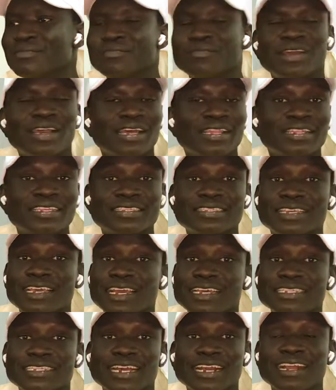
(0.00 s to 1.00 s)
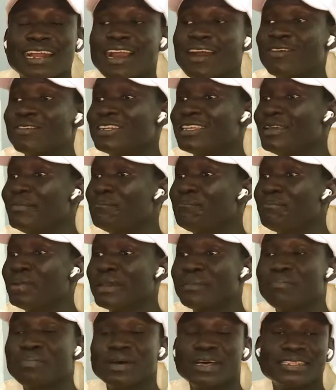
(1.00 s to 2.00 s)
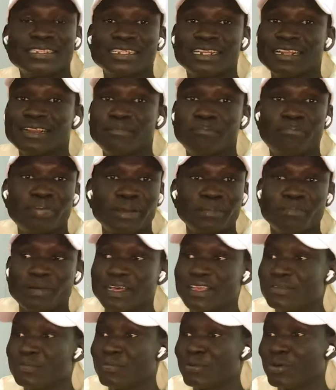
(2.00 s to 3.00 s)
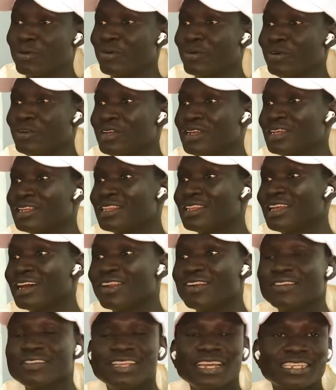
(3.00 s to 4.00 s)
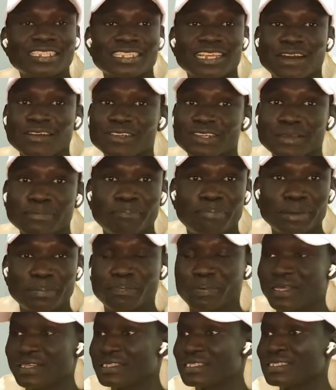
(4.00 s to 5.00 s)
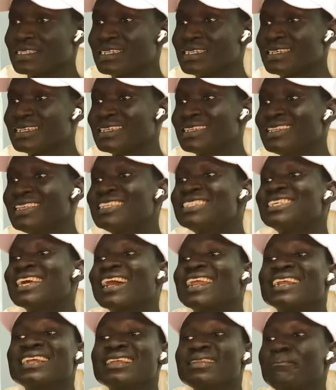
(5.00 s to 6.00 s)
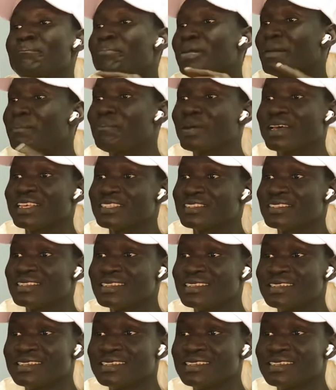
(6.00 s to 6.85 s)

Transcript: And these guys are counting papers, real papers, bro. They are not just counting papers. These are real papers.